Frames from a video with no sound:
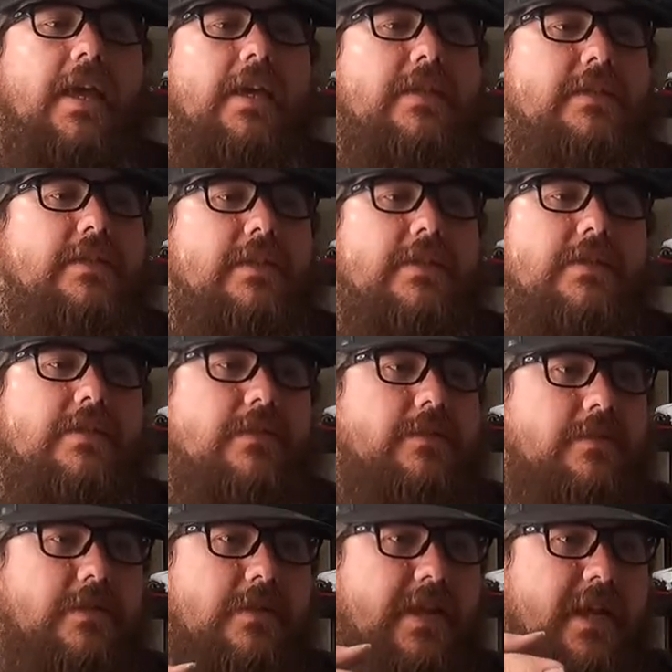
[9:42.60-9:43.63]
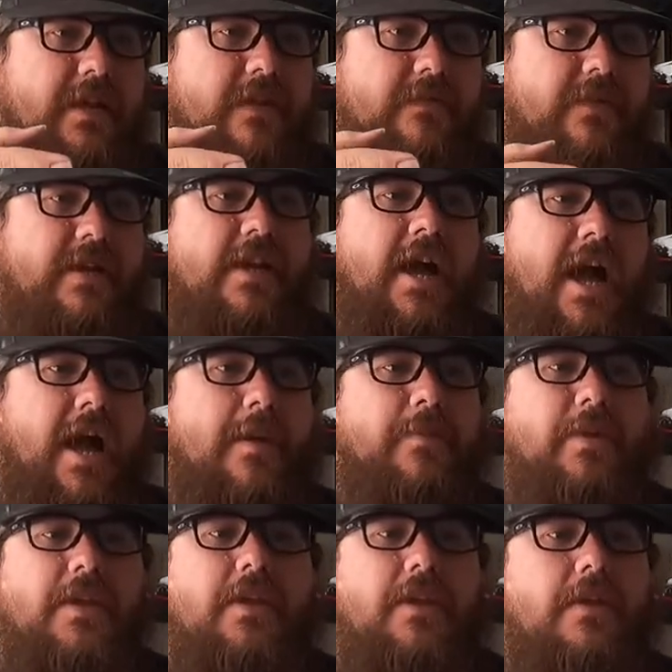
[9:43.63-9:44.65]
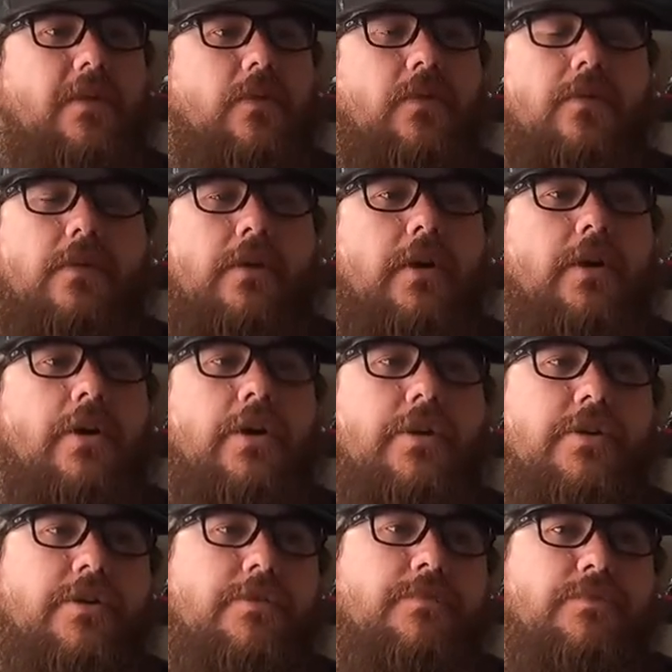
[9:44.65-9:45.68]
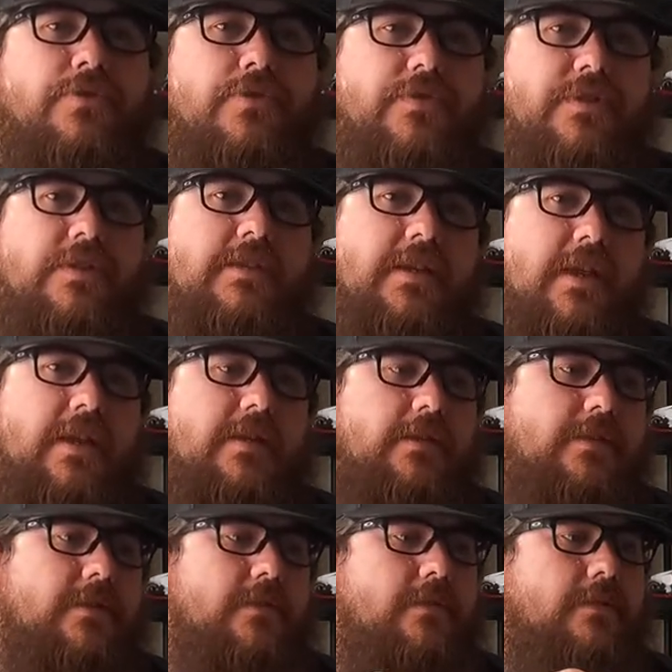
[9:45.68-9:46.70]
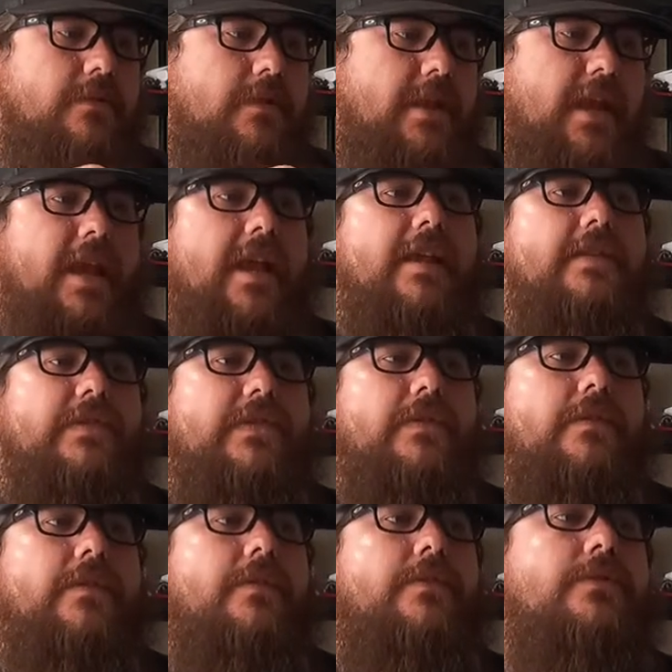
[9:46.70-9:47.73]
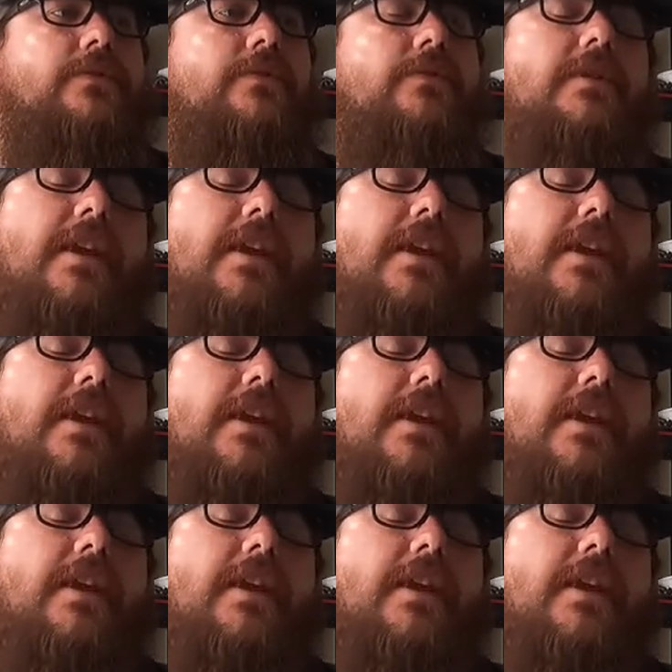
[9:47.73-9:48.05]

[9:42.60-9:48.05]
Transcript: is it's kind of a copy or 100% answer to